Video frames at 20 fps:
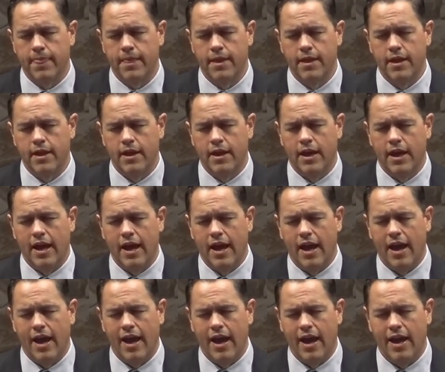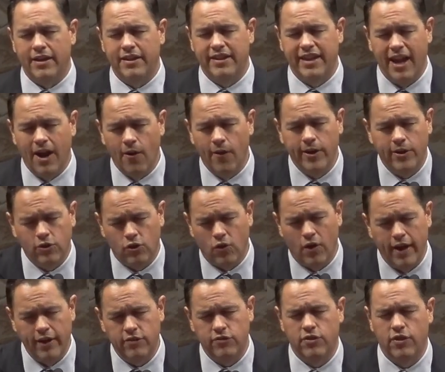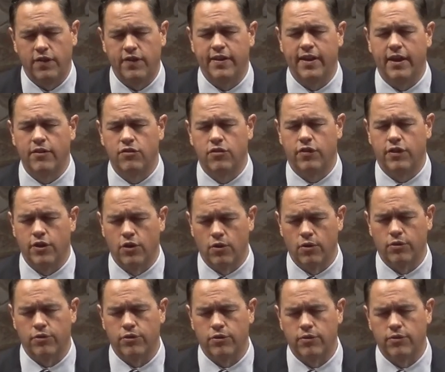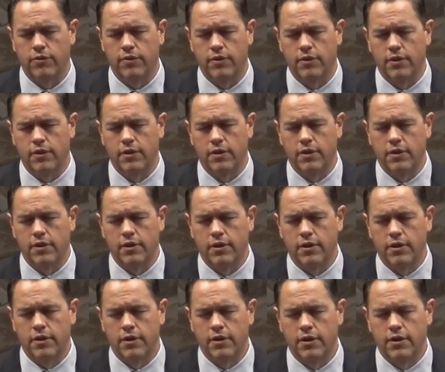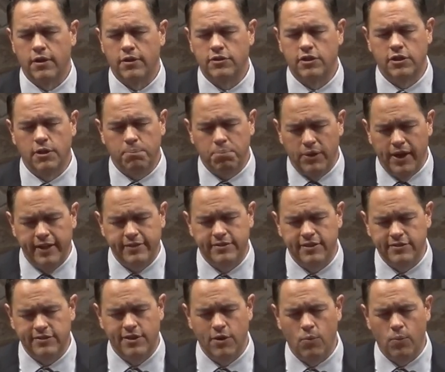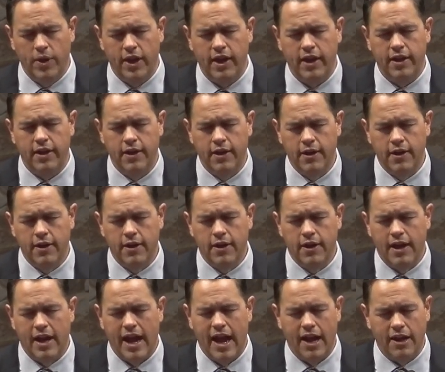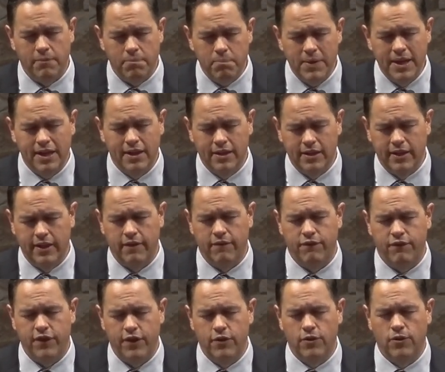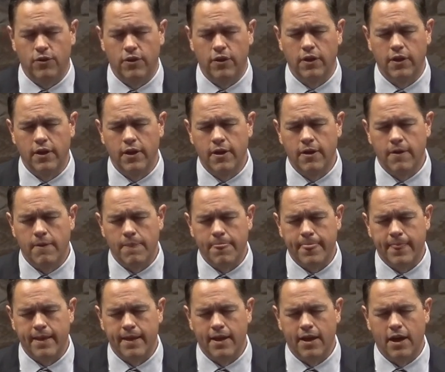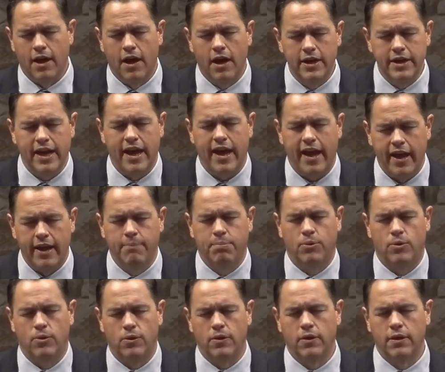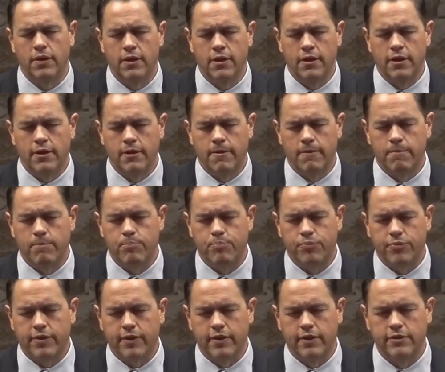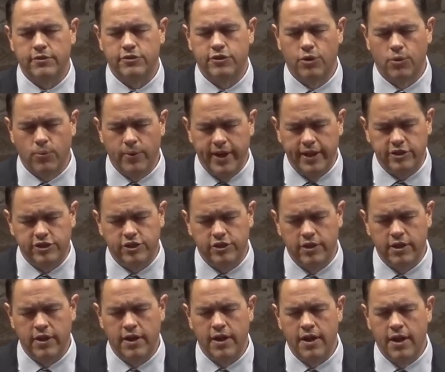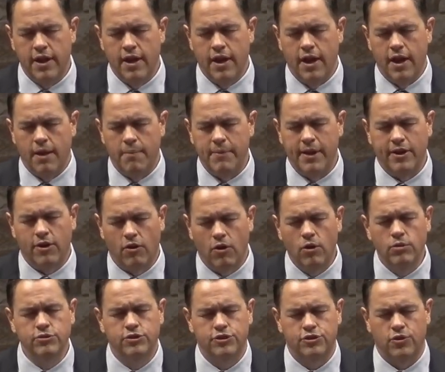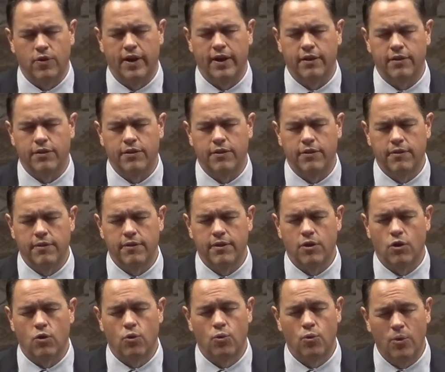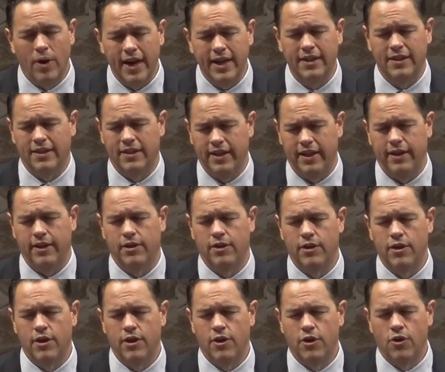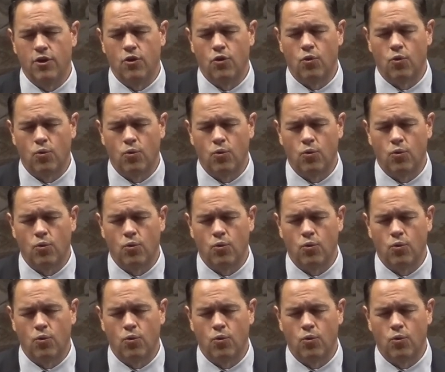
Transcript: and carry Christ to the ends of the earth, to the places that we admittedly feel unable to reach in our own strength, rightly recognize